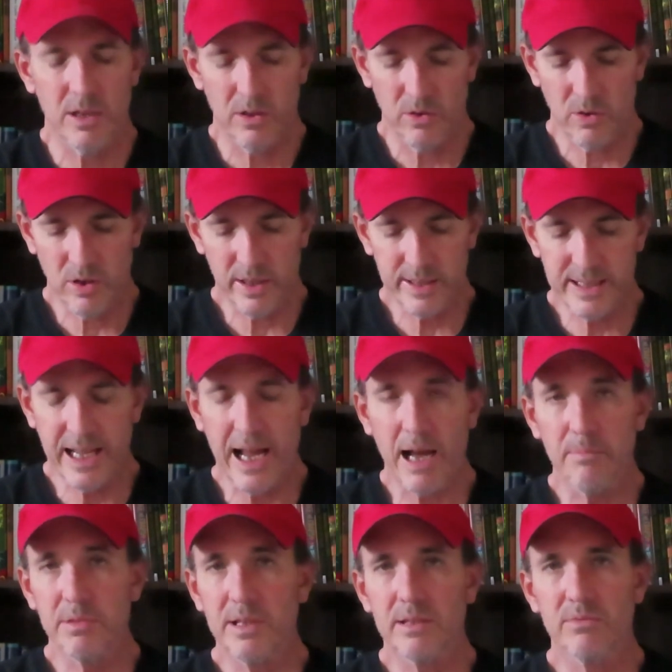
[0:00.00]
or a
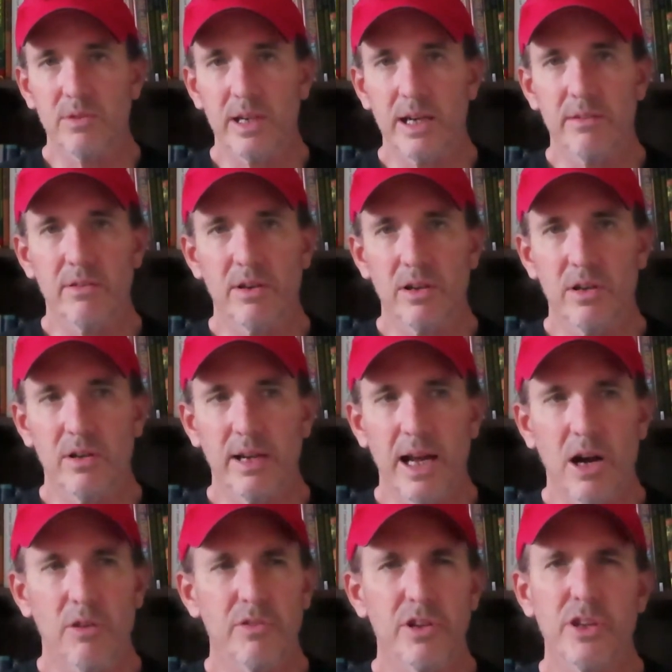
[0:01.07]
tablet,
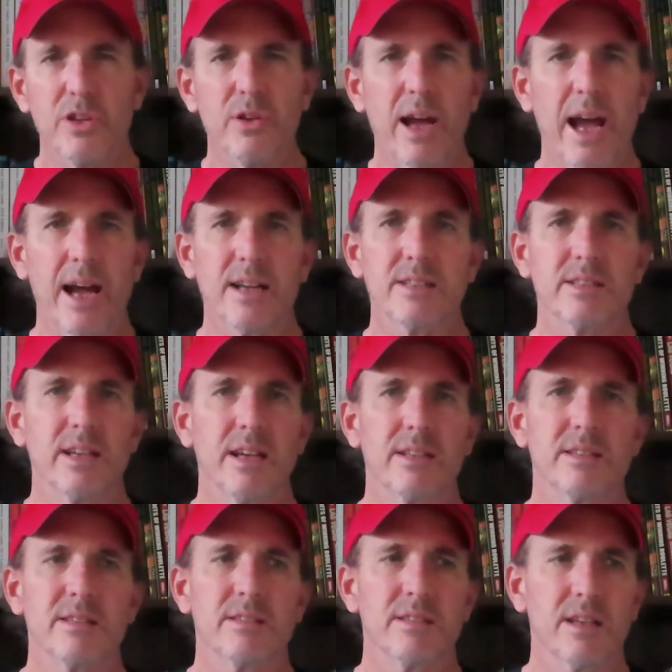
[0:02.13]
however you
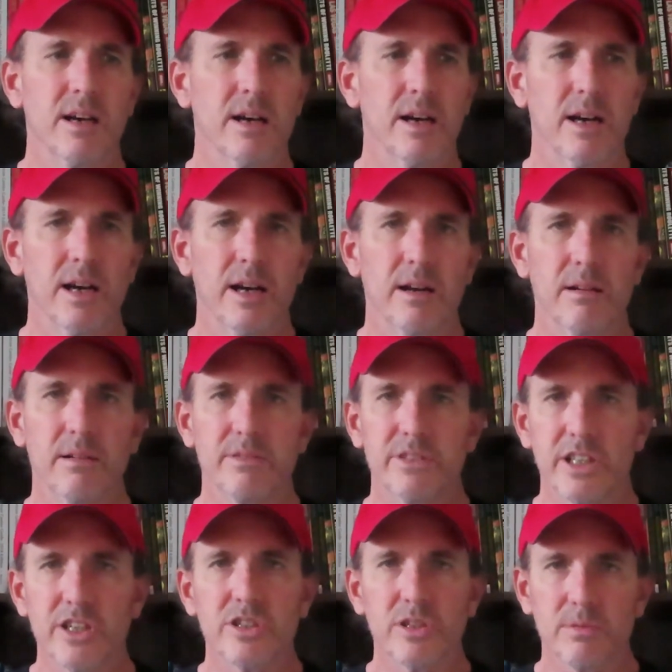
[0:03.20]
access
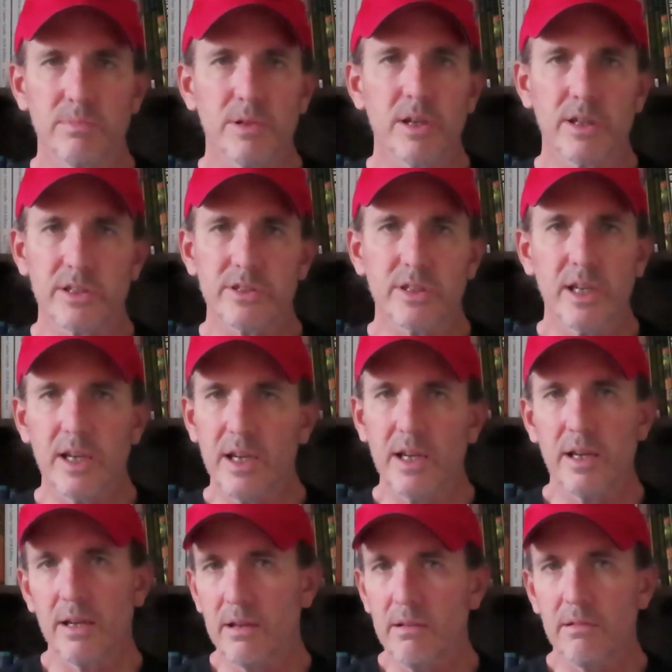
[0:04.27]
digital books,
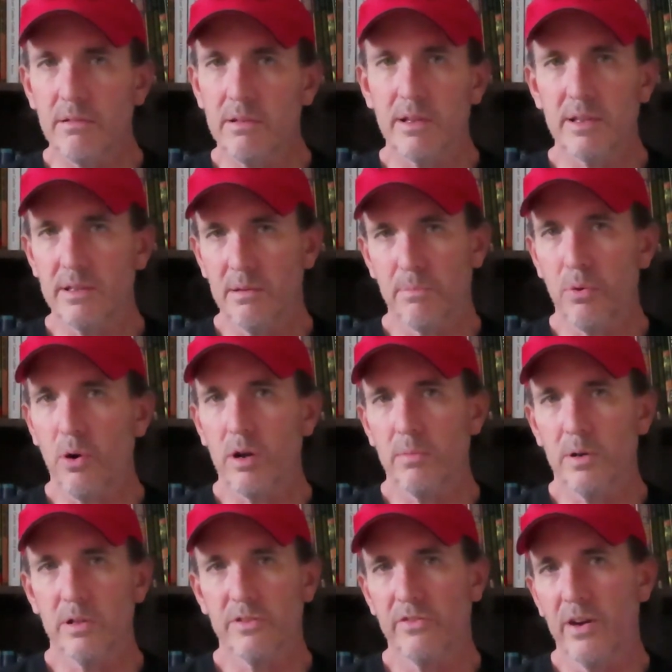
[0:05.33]

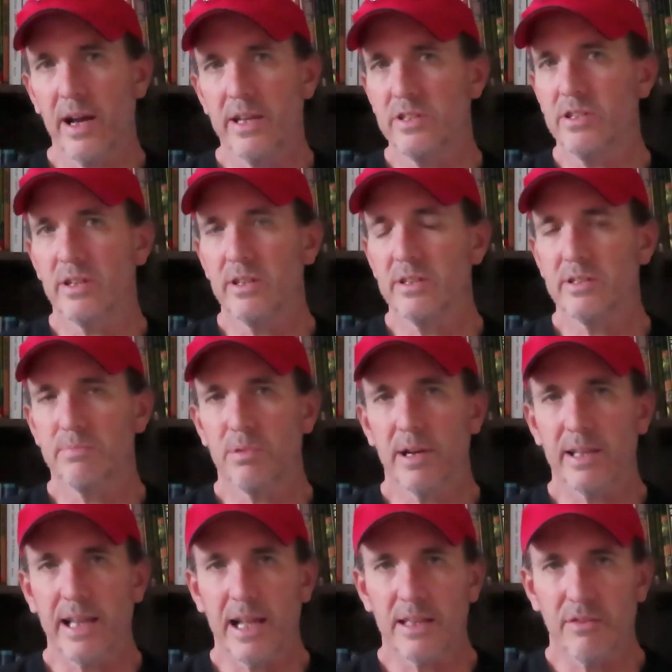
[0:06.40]
portable device. You can just
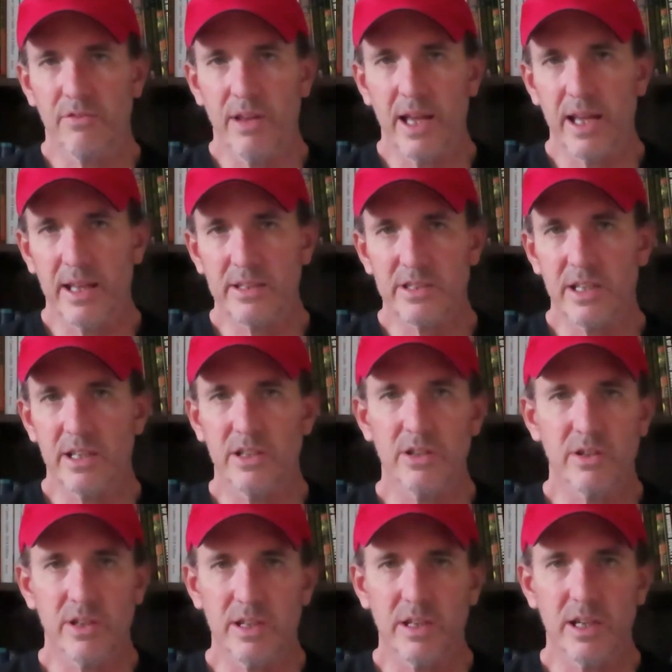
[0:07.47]
bring that to Vegas and you
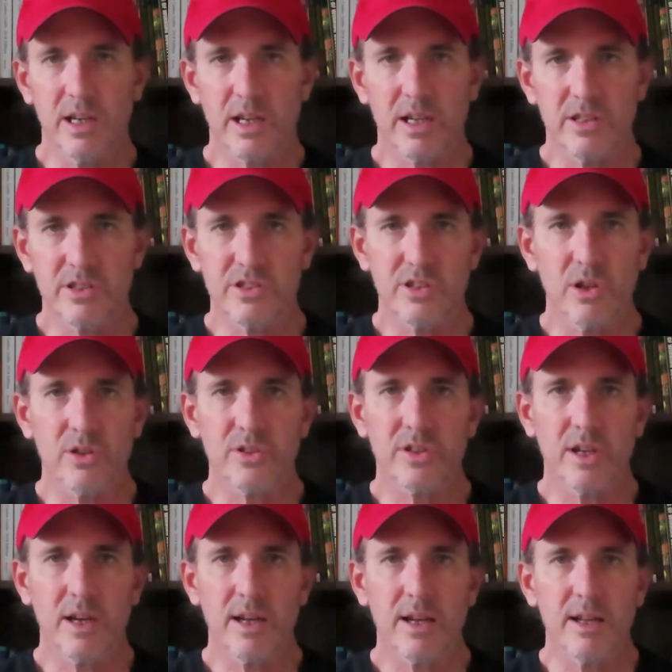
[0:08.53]
can consult
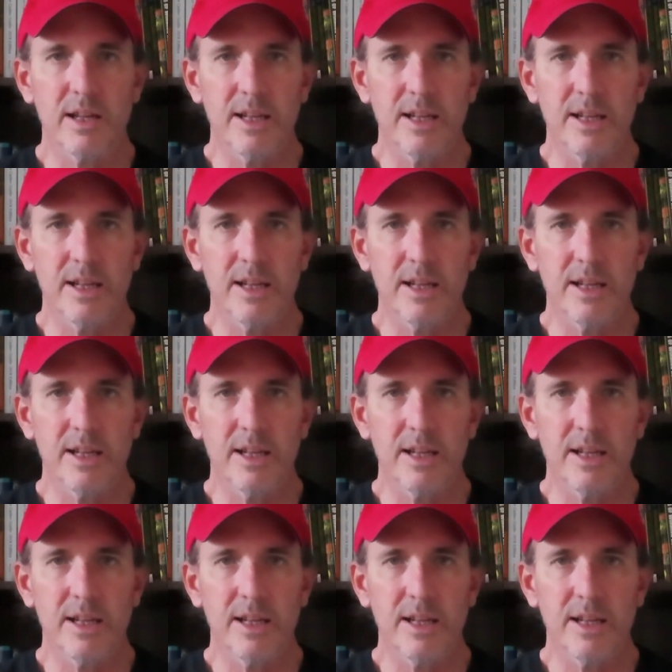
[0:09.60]
the